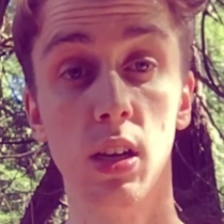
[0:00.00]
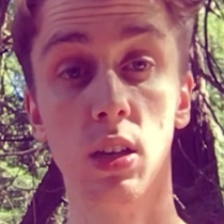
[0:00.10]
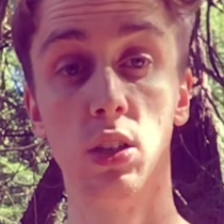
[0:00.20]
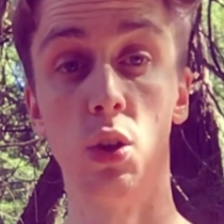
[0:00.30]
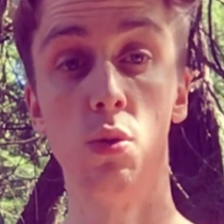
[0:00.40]

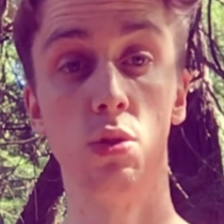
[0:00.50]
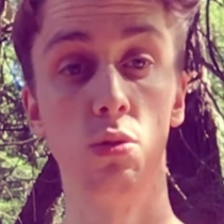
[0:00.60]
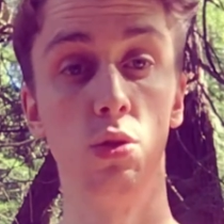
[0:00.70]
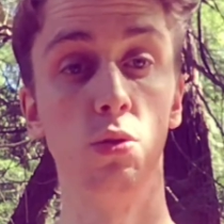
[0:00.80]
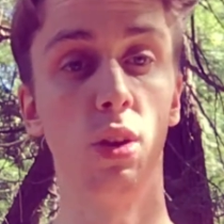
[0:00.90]
So to,
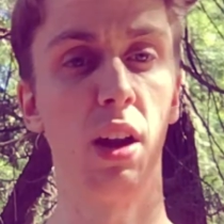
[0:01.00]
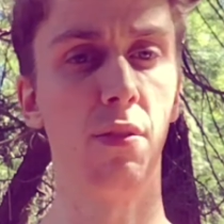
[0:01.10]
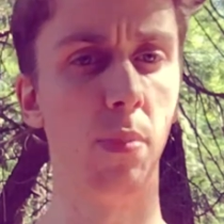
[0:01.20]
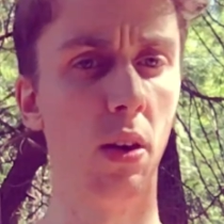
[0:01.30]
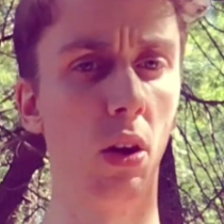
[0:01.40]
to kind of
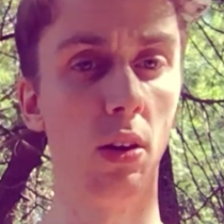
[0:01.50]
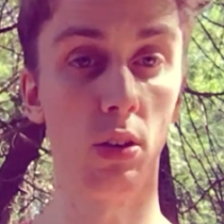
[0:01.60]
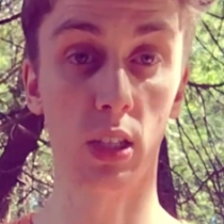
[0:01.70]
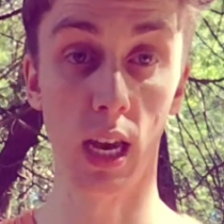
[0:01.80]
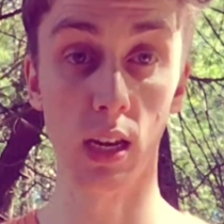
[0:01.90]
better
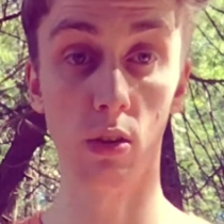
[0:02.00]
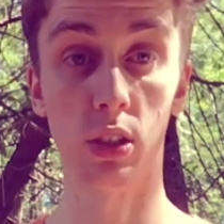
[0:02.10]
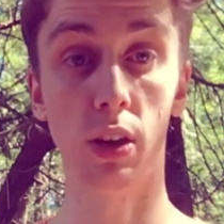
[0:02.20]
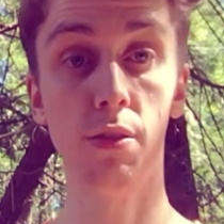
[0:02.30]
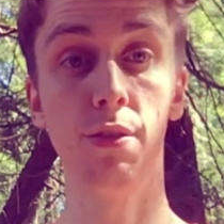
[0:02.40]
understand
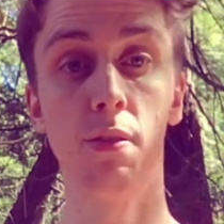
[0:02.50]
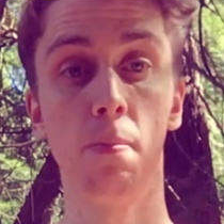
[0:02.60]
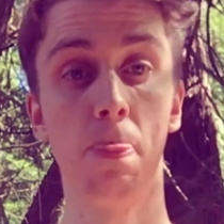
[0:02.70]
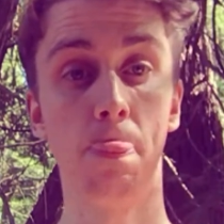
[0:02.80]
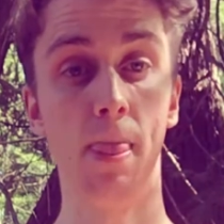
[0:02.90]
yourself
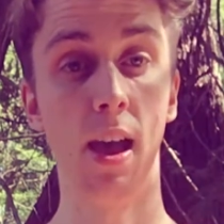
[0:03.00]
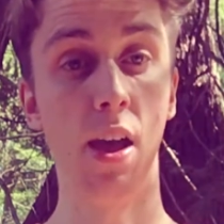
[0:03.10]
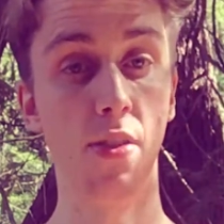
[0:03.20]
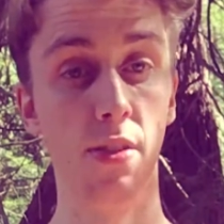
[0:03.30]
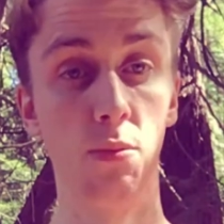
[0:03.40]
and